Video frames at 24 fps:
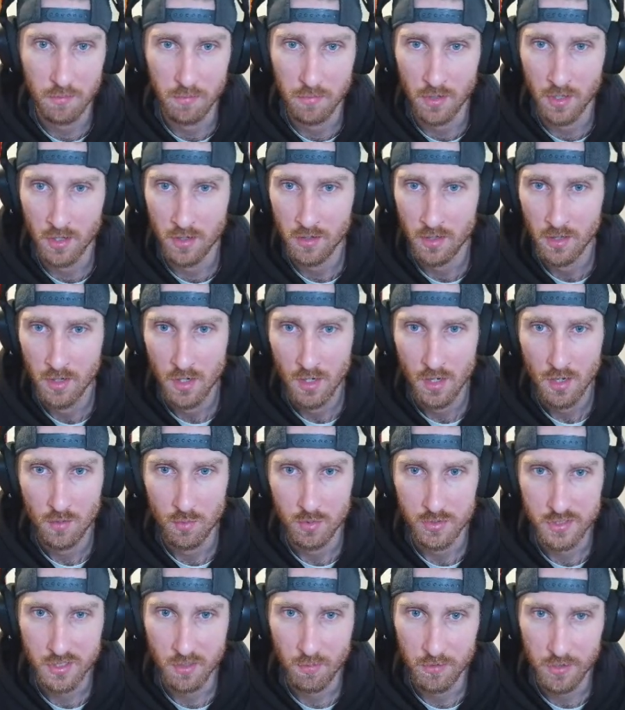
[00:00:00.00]
But
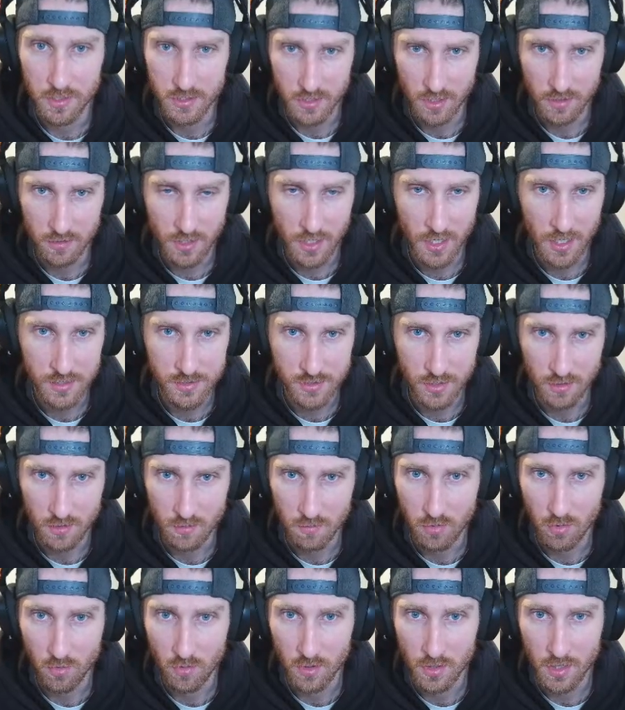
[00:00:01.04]
with some of these other guys on the
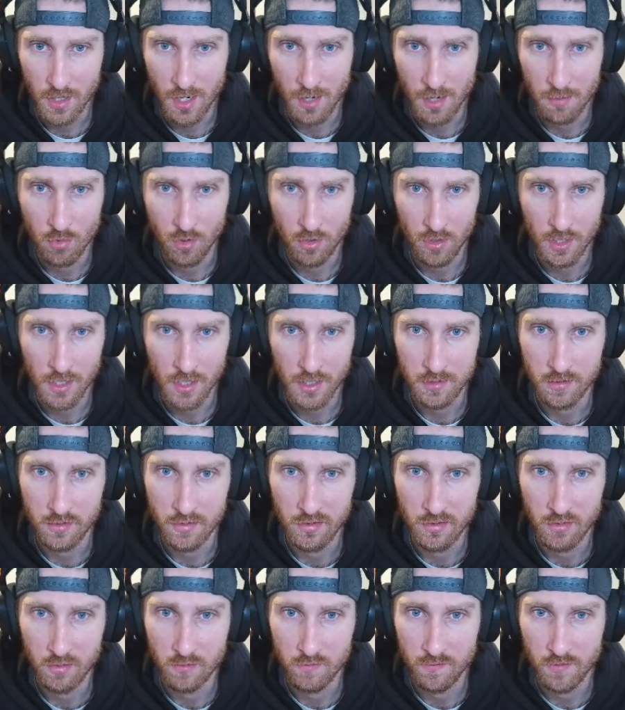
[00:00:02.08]
board, I'm more likely
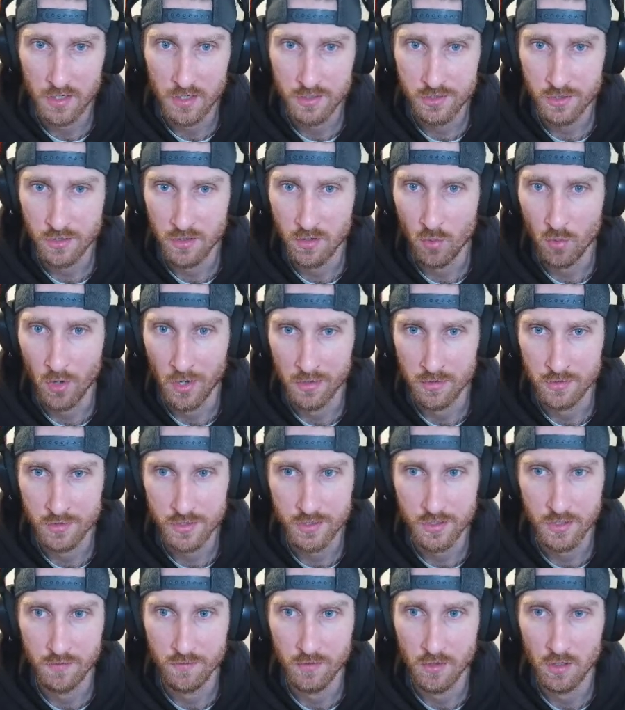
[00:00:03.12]
to invest in a wide
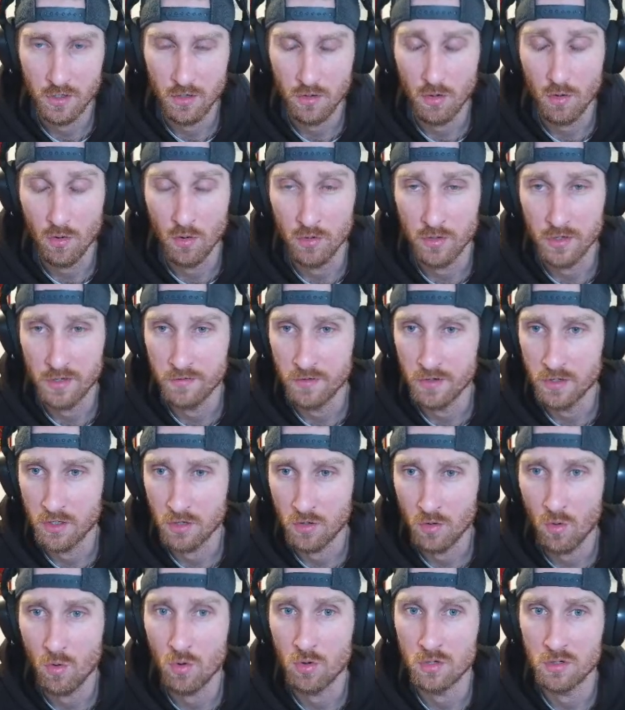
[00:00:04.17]
receiver or even a
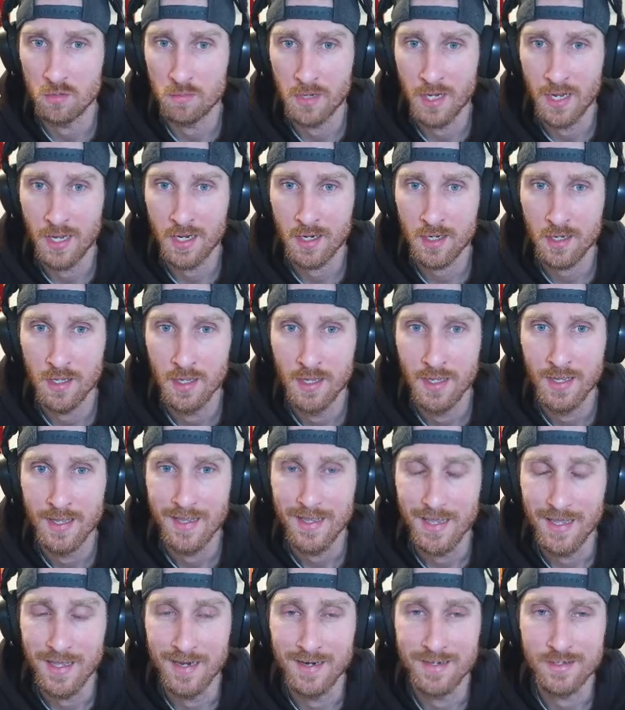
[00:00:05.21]
quarterback
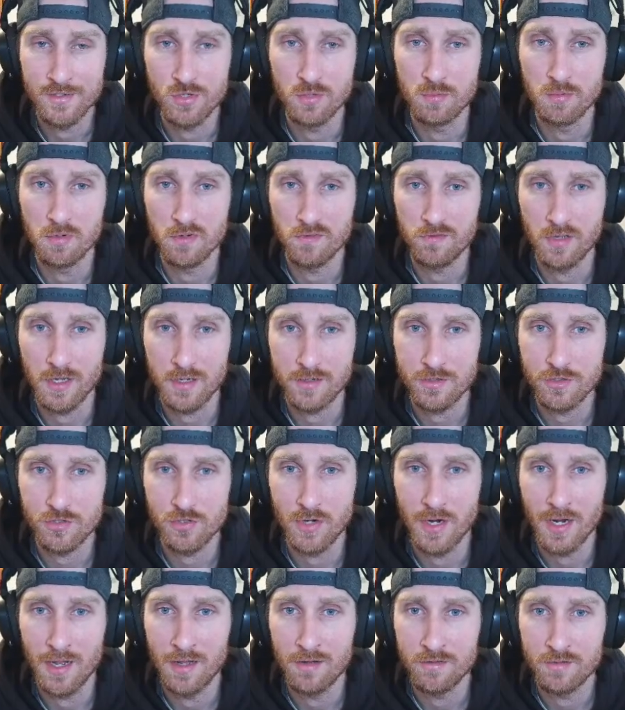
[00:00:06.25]
in a super flex
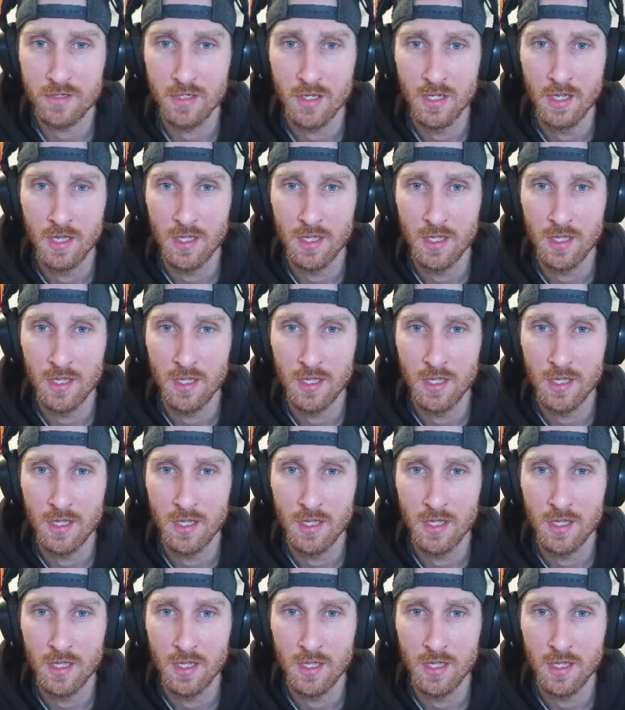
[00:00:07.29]
draft.